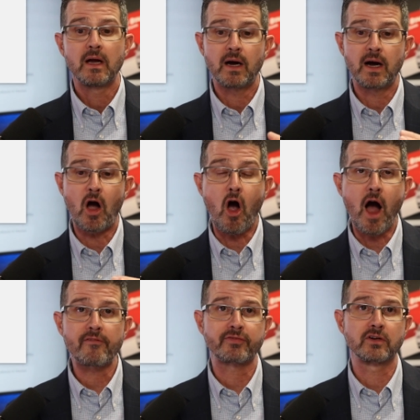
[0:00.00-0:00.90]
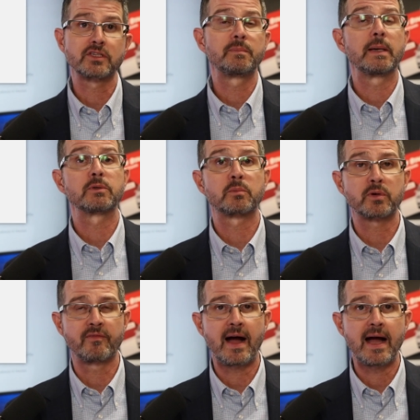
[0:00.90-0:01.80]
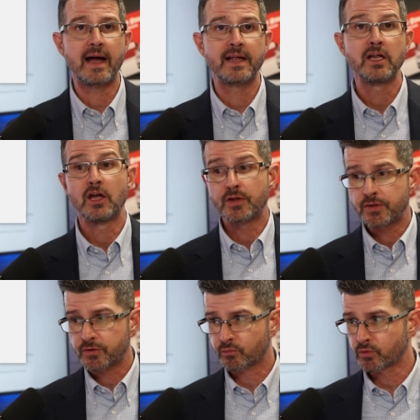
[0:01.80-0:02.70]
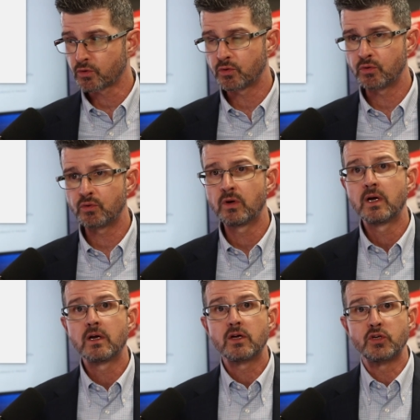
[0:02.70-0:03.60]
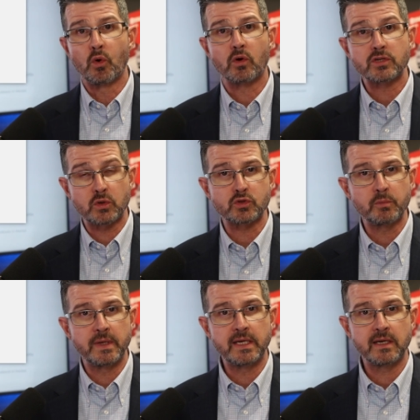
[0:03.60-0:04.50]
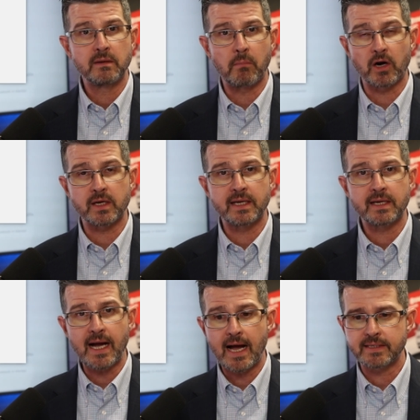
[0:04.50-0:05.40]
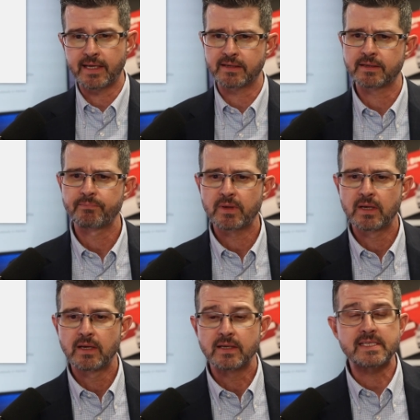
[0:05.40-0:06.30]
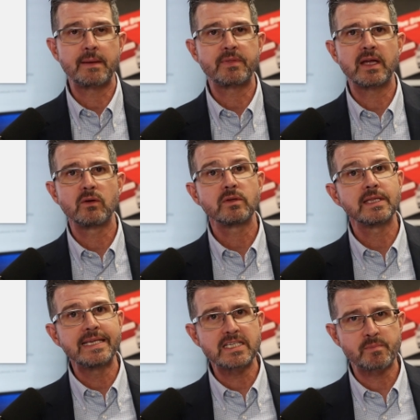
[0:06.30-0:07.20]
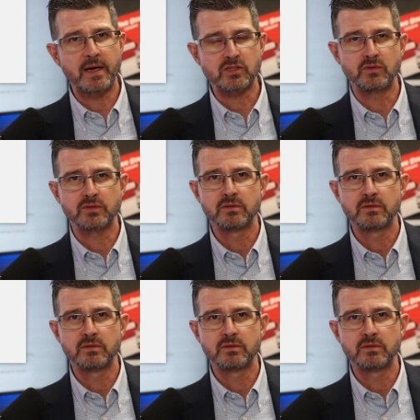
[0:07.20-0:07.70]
offer to be able to provide through your social media marketing content. Same thing, lease specials.